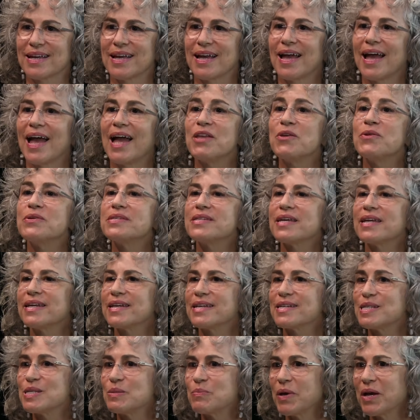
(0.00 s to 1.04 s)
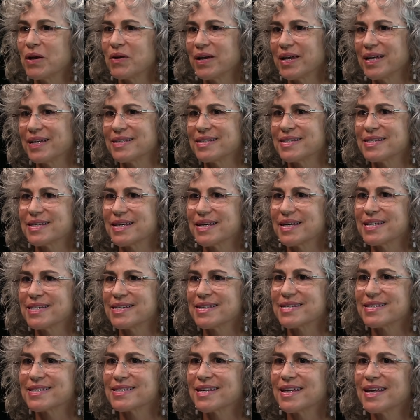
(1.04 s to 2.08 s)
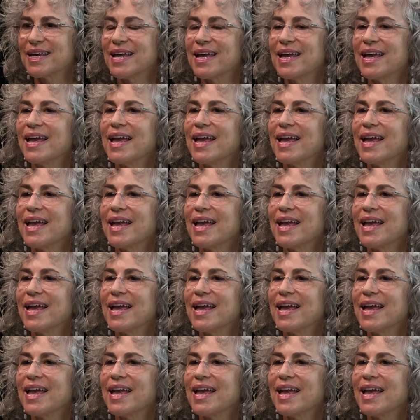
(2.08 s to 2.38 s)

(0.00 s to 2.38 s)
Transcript: And you said experiences. Oh,